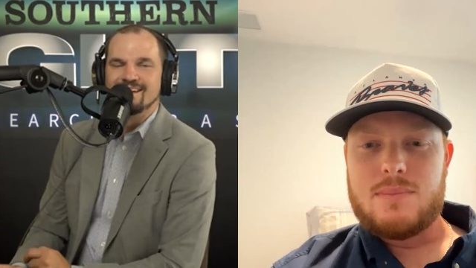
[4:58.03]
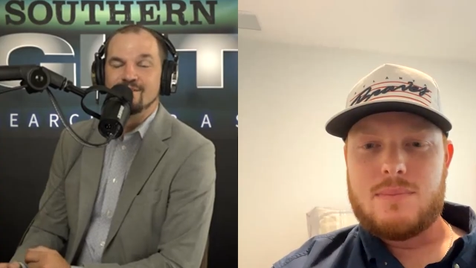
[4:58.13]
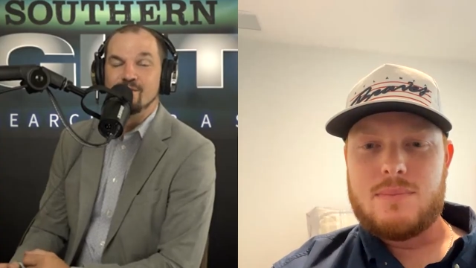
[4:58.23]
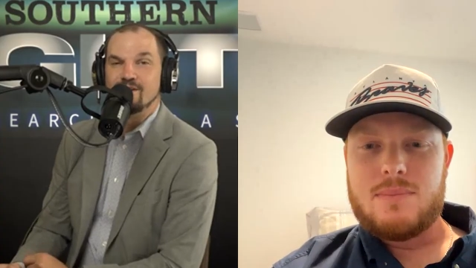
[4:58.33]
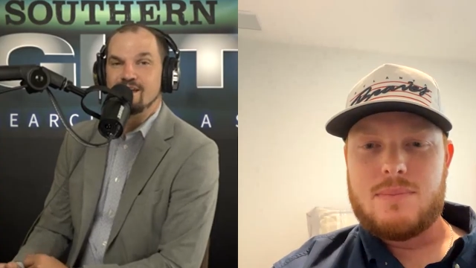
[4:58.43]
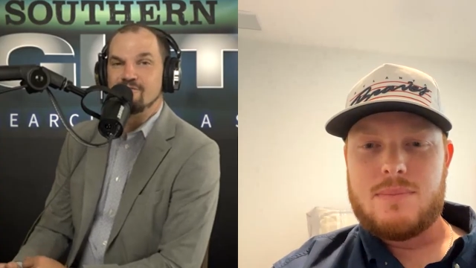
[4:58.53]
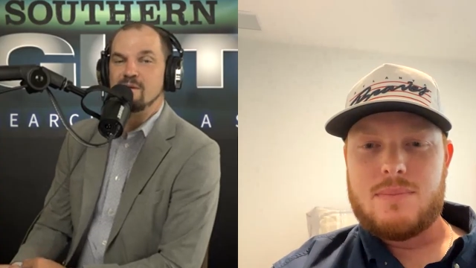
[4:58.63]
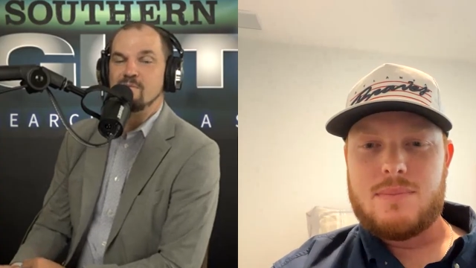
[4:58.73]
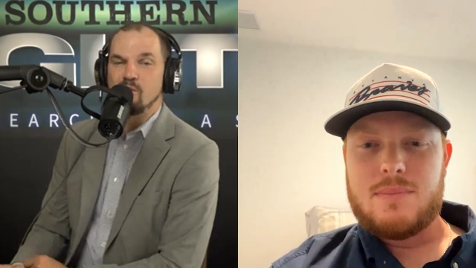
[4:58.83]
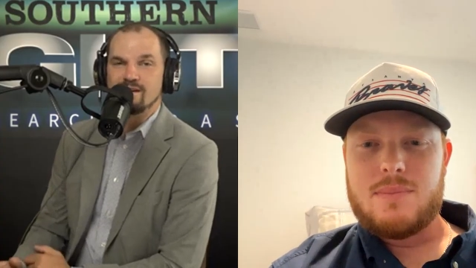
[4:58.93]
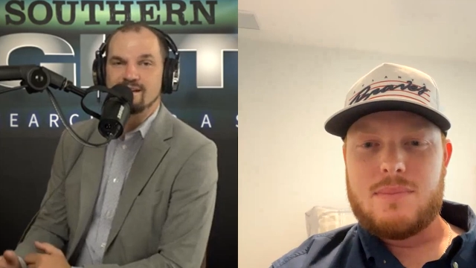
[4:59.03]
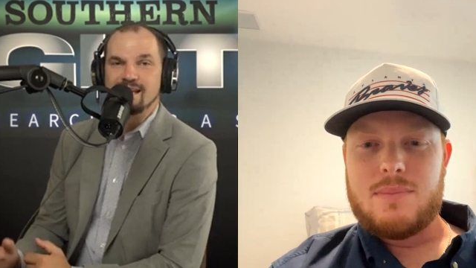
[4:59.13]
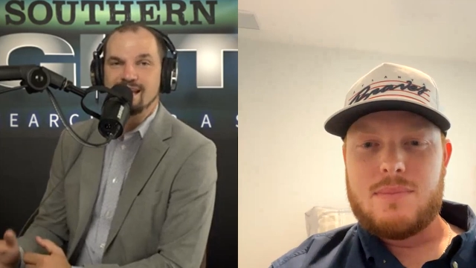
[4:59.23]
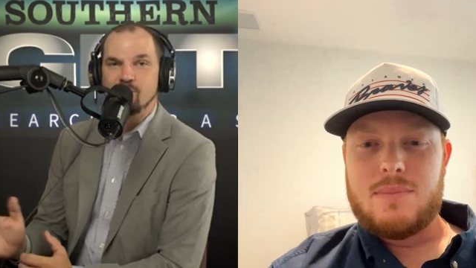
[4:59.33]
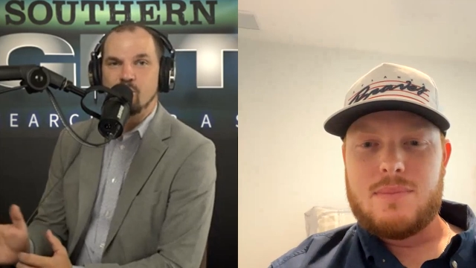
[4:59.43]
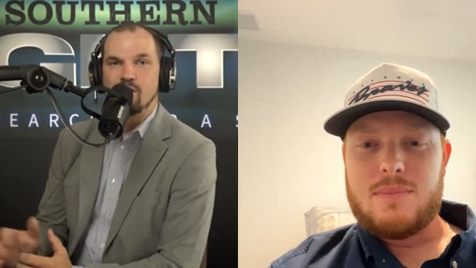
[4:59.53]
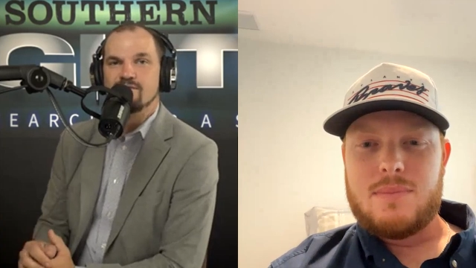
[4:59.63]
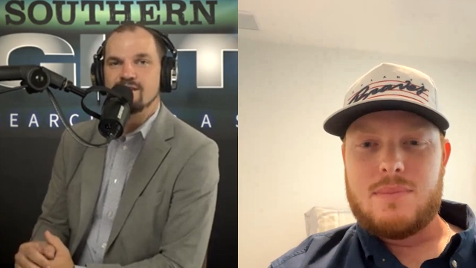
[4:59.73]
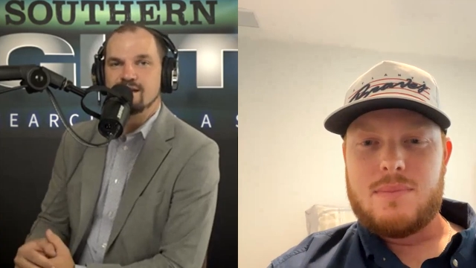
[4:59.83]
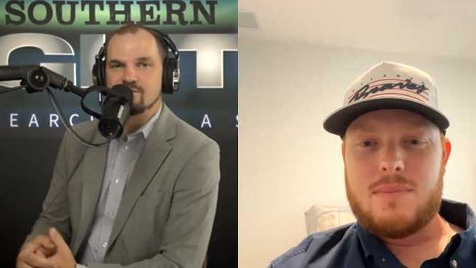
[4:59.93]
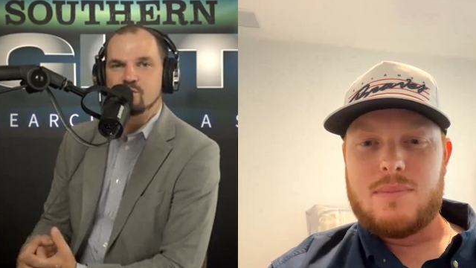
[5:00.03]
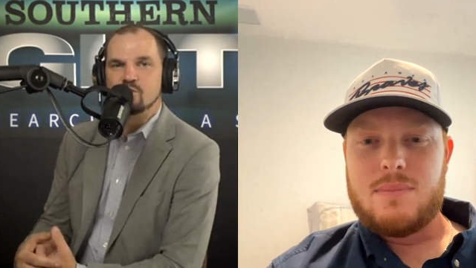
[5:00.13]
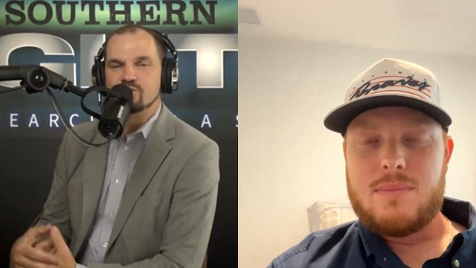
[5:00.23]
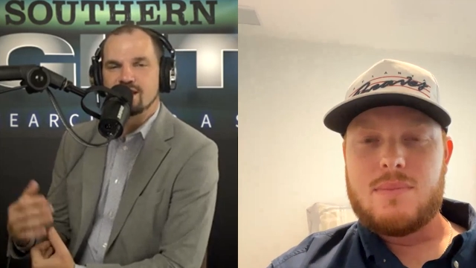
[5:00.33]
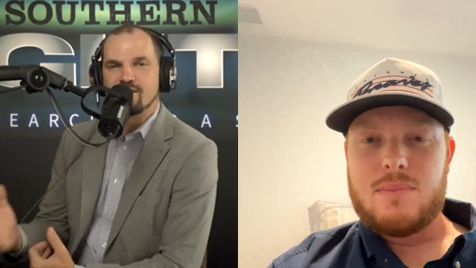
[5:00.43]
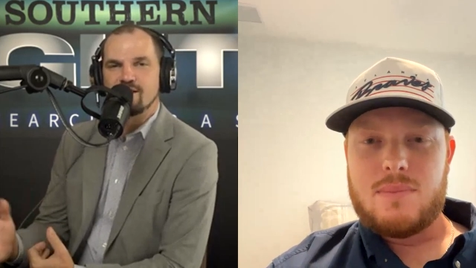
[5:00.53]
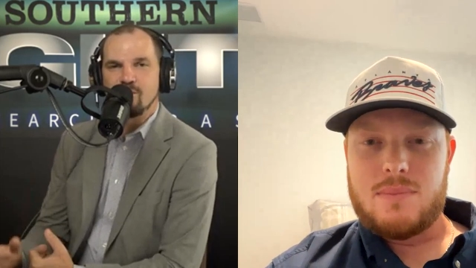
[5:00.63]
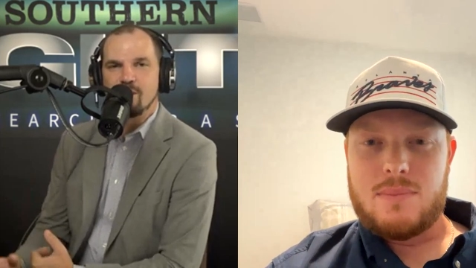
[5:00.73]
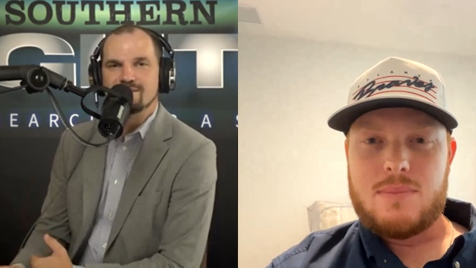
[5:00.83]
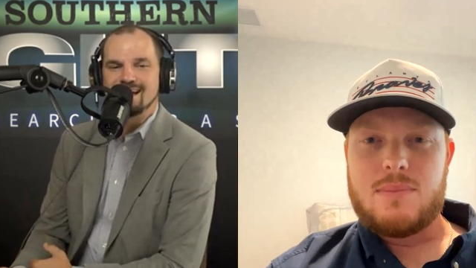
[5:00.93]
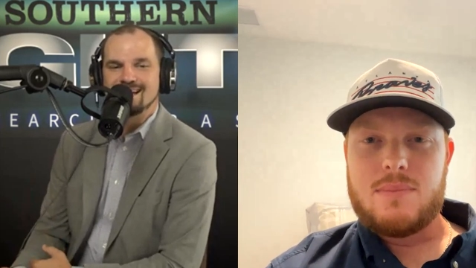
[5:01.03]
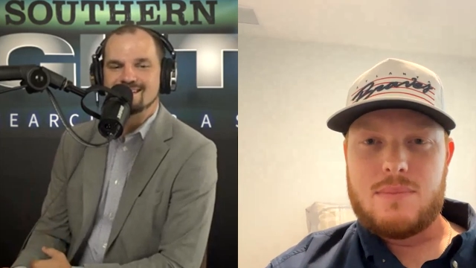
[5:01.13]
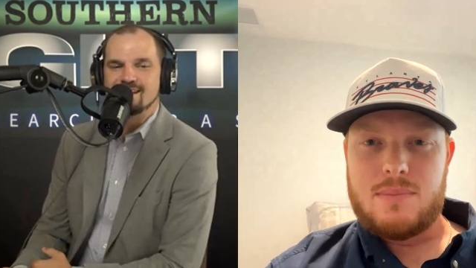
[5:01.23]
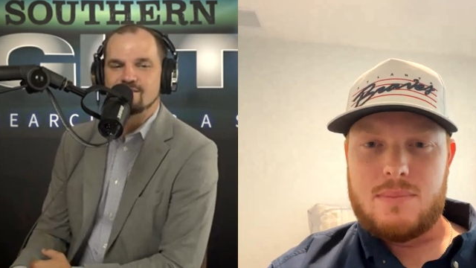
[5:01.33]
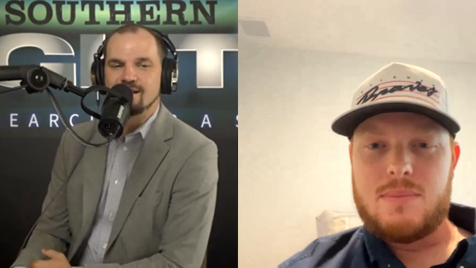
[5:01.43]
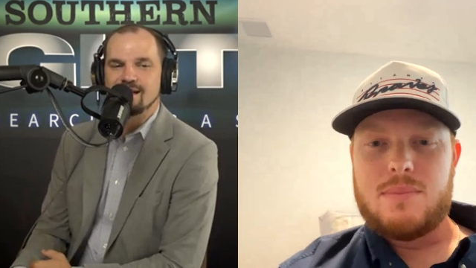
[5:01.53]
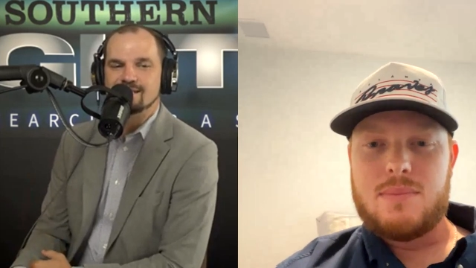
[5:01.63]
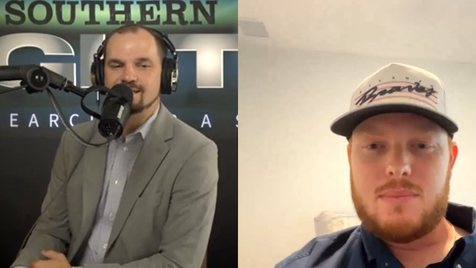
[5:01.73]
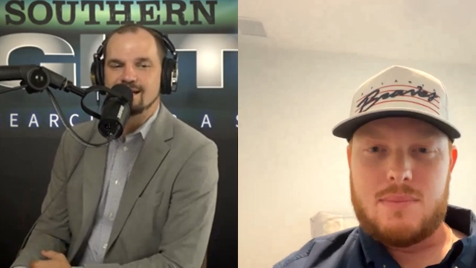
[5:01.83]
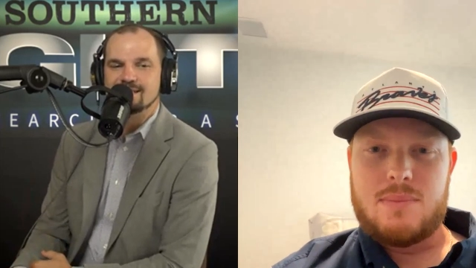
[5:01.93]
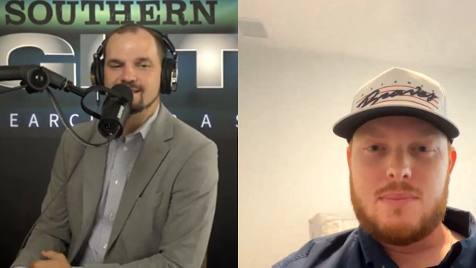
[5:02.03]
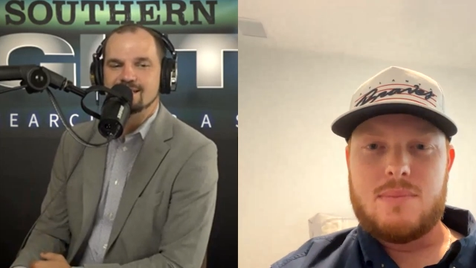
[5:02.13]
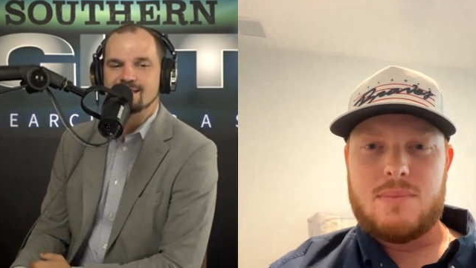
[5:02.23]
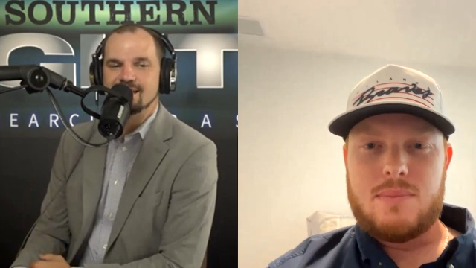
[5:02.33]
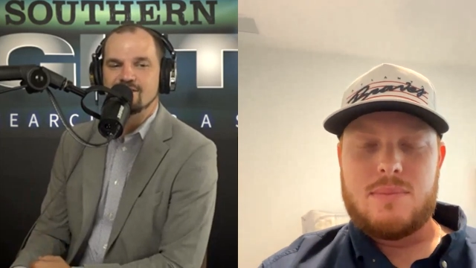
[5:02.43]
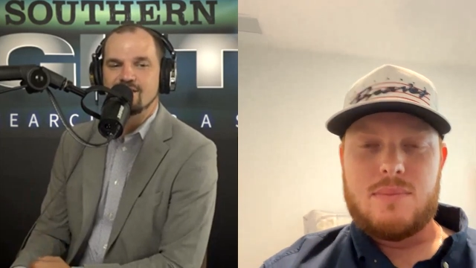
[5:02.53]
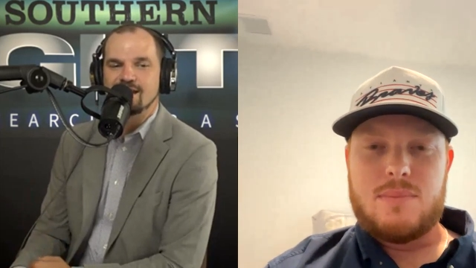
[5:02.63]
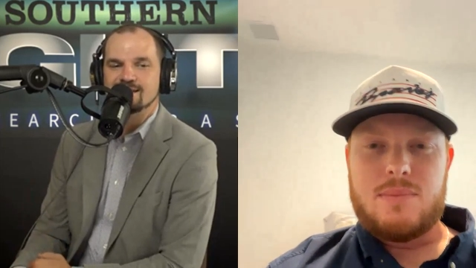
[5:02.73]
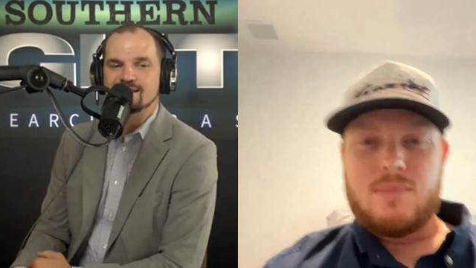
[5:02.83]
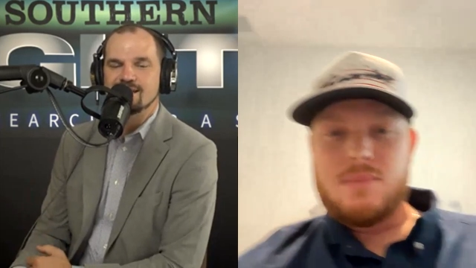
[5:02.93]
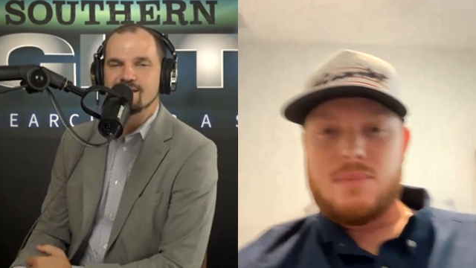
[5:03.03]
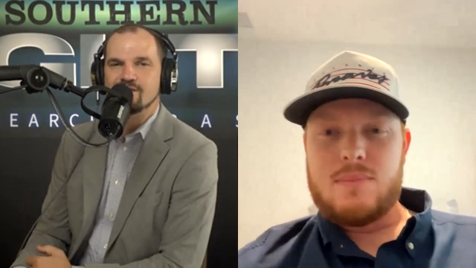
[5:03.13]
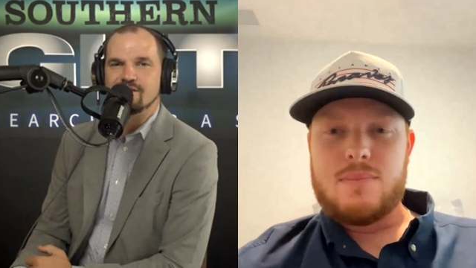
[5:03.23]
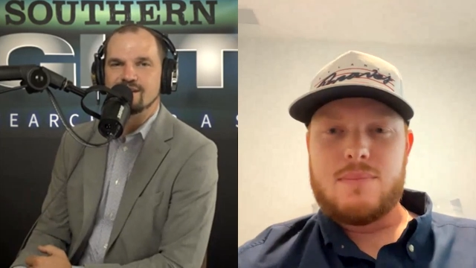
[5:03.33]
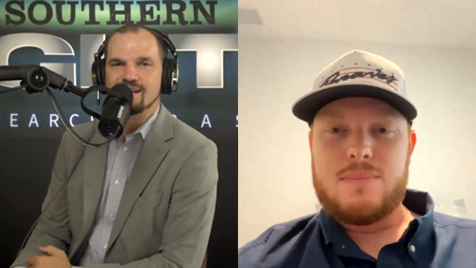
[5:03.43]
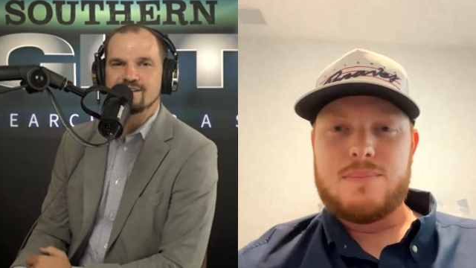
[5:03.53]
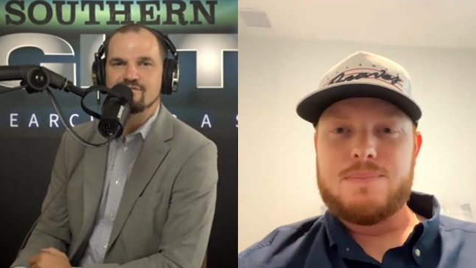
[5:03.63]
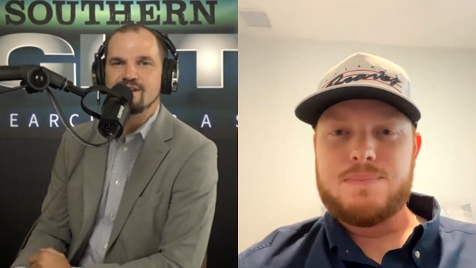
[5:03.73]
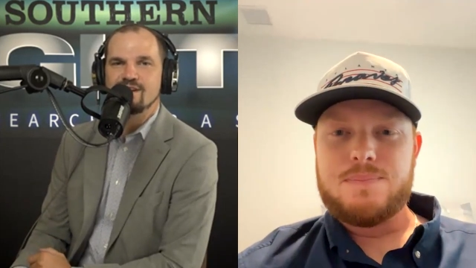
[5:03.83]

Speaker 1: Well, if people want to get more of you, of course, they can go to our website, southernlights.cc. There they can see your audition